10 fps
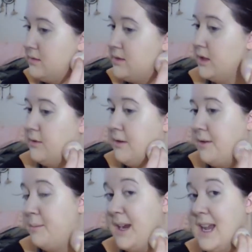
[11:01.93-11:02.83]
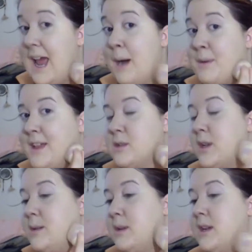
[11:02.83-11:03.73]
So by nap, that's
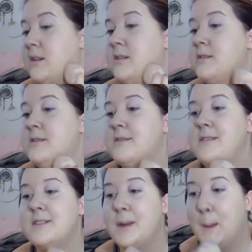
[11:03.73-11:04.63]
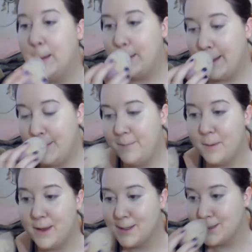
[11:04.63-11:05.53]
what I mean. So I
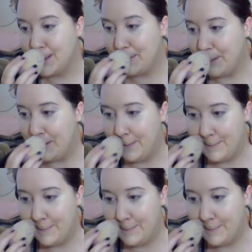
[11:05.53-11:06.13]
fell back asleep.